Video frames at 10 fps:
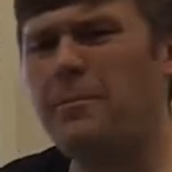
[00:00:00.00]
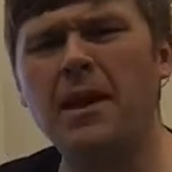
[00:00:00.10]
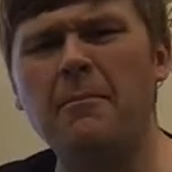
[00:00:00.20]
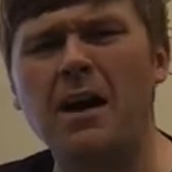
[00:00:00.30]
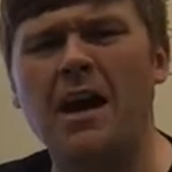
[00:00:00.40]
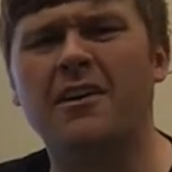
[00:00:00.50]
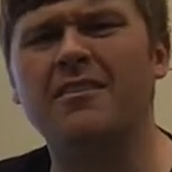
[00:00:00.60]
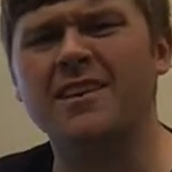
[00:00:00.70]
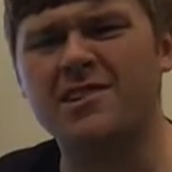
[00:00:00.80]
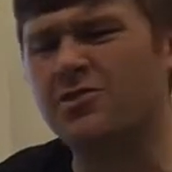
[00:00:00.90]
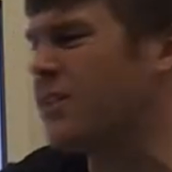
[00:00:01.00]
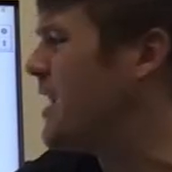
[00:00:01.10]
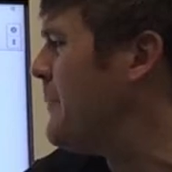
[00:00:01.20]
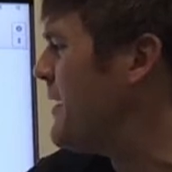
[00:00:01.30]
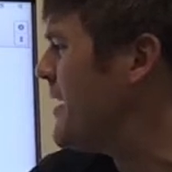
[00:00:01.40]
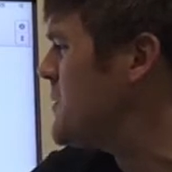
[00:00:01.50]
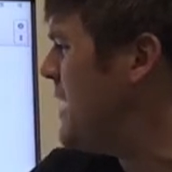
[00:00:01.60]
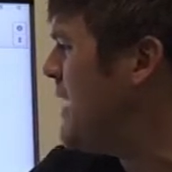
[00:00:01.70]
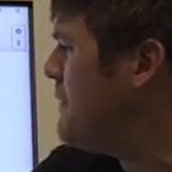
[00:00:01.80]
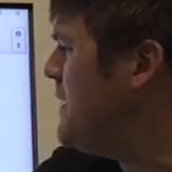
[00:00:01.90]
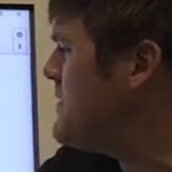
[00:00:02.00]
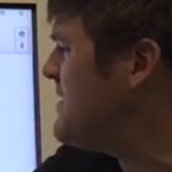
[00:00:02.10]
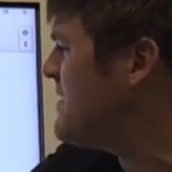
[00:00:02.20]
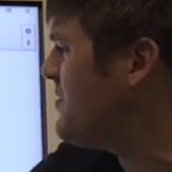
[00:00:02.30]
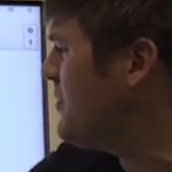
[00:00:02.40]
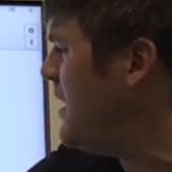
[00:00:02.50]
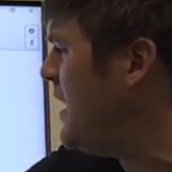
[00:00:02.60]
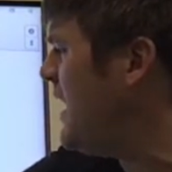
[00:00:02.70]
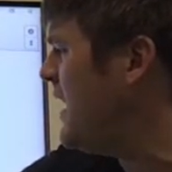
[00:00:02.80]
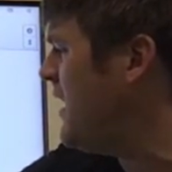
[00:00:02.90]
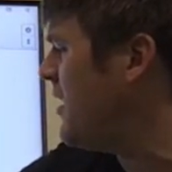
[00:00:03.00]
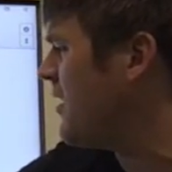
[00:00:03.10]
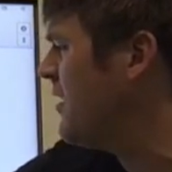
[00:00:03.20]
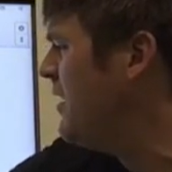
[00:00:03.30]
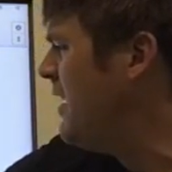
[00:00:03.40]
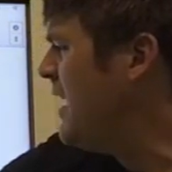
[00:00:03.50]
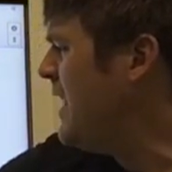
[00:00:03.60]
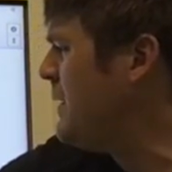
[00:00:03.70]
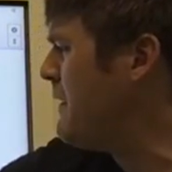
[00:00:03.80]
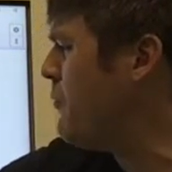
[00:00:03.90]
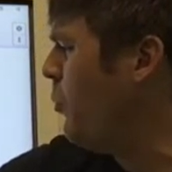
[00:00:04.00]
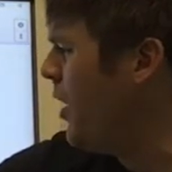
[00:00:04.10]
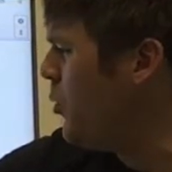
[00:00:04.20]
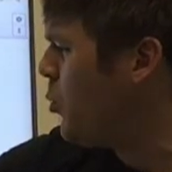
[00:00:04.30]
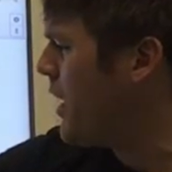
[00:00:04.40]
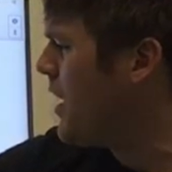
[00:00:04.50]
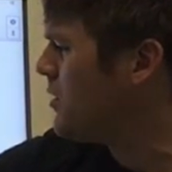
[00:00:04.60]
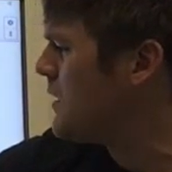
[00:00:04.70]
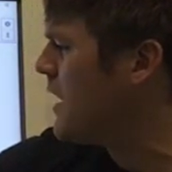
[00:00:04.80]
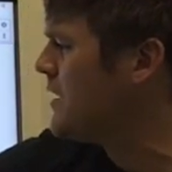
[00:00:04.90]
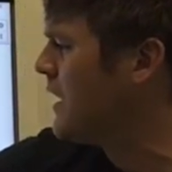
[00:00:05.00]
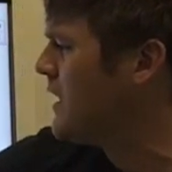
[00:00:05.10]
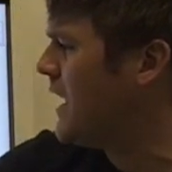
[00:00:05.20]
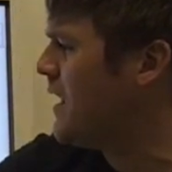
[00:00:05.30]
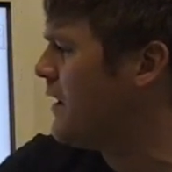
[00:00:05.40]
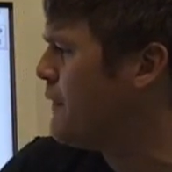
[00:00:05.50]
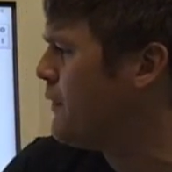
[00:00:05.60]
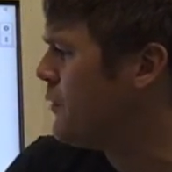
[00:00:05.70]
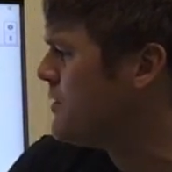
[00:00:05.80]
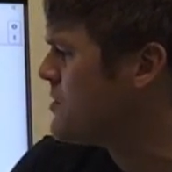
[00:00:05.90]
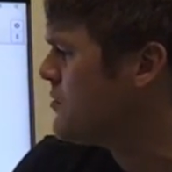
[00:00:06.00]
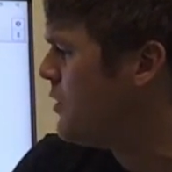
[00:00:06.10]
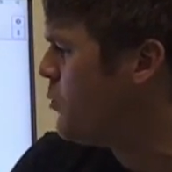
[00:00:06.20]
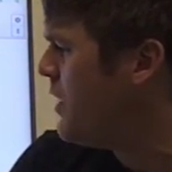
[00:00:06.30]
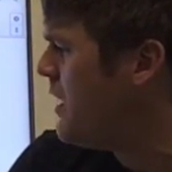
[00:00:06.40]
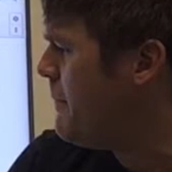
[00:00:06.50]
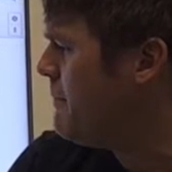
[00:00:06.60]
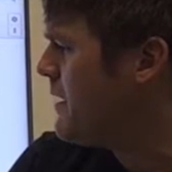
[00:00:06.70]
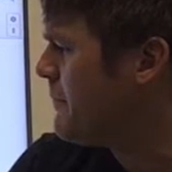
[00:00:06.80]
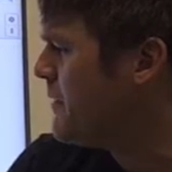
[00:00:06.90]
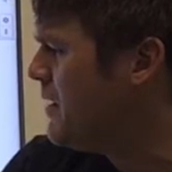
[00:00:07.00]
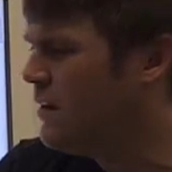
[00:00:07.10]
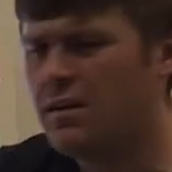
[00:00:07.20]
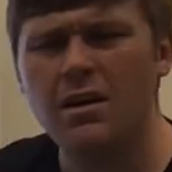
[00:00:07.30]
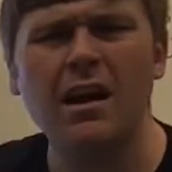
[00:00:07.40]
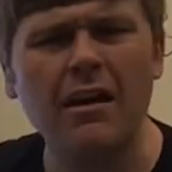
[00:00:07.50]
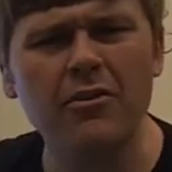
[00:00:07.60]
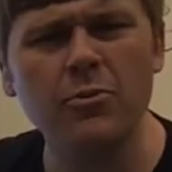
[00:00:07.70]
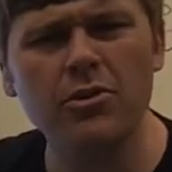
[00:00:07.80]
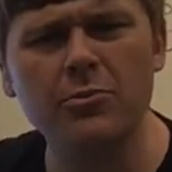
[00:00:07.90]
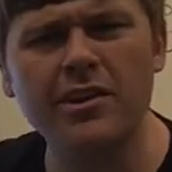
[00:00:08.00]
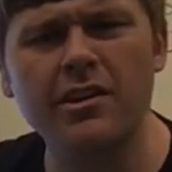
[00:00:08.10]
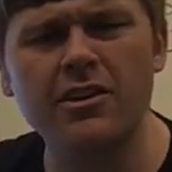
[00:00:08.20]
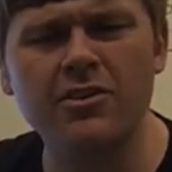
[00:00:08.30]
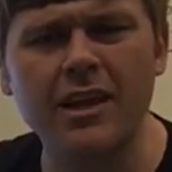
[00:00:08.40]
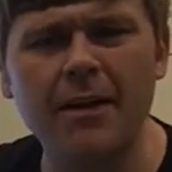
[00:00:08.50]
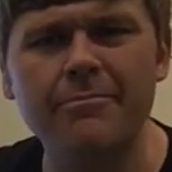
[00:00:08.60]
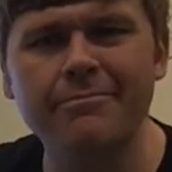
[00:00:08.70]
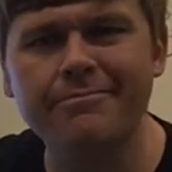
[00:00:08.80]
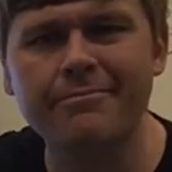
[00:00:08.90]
B minor is tricky because we have these 3 here, and they have one way out in La La Land on the fourth string, way up there. How in the world are we going to do that?